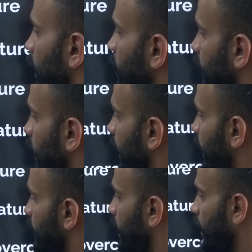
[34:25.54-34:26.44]
are wrong
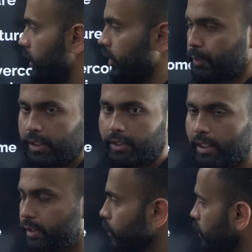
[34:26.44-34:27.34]
and the last option
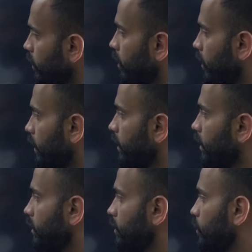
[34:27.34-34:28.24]
is also wrong.
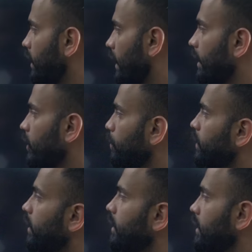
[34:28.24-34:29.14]
So the correct
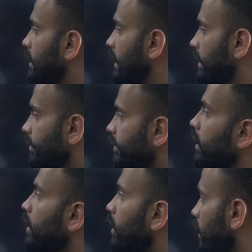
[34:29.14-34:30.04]
option is C.
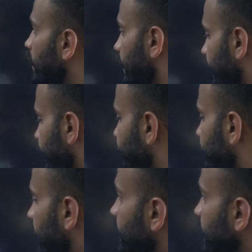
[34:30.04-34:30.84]
Yeah. The